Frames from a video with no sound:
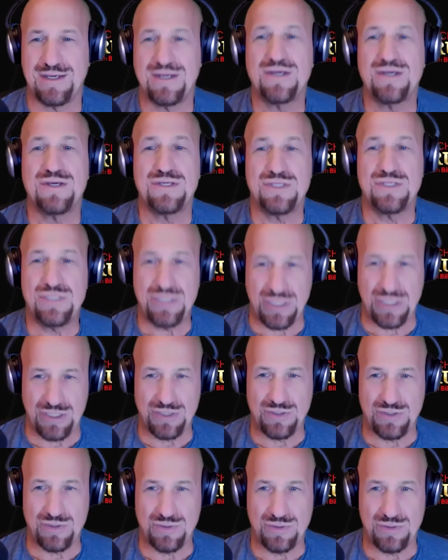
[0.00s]

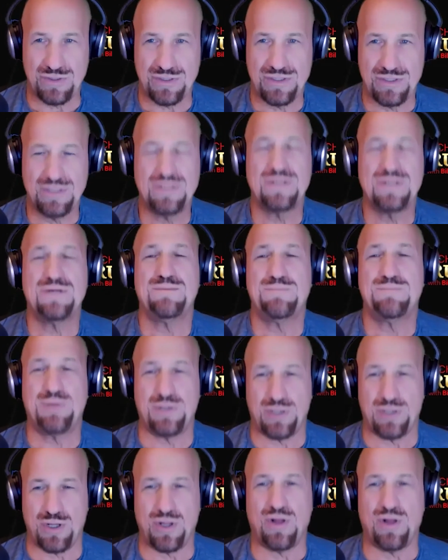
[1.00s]
You put
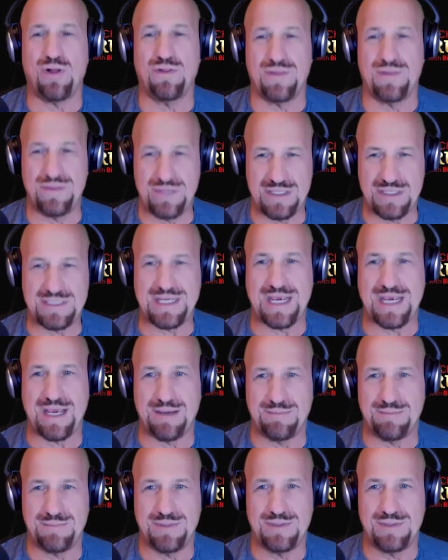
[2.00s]
a hole in the
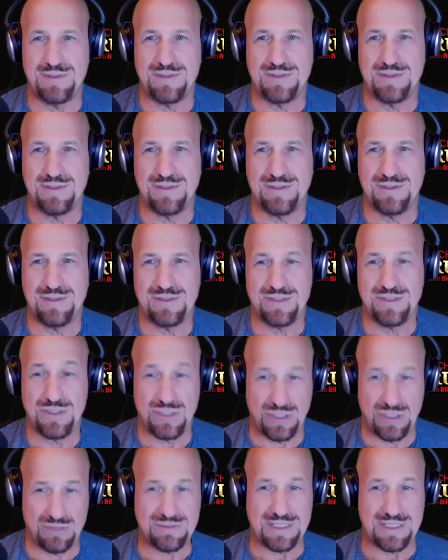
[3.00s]
dam.
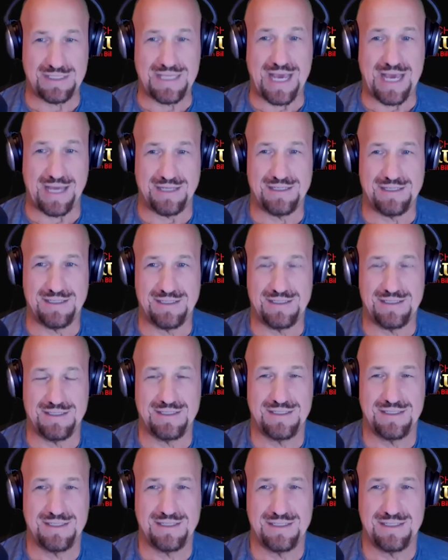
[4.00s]
You did that.
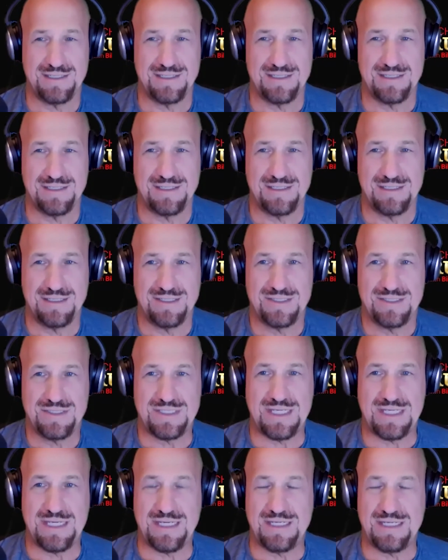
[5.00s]

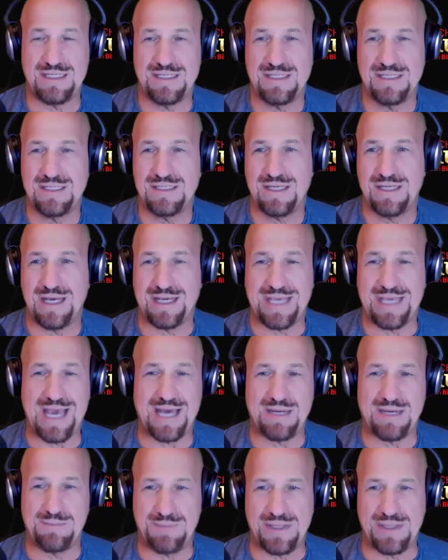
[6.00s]
See,
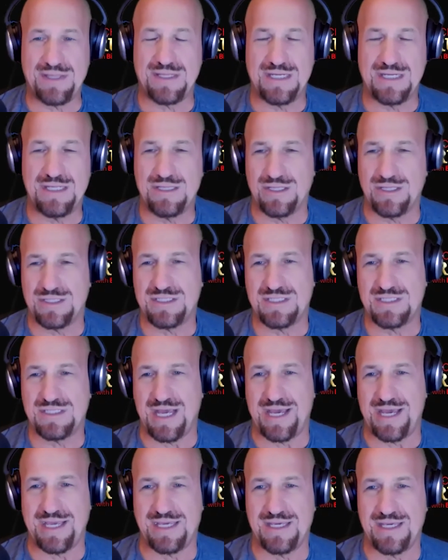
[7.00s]
accountability looks
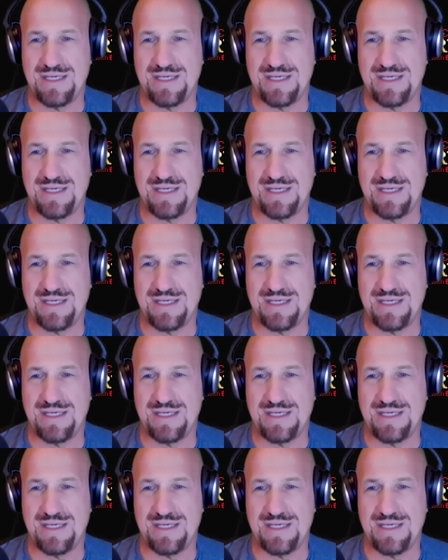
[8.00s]
like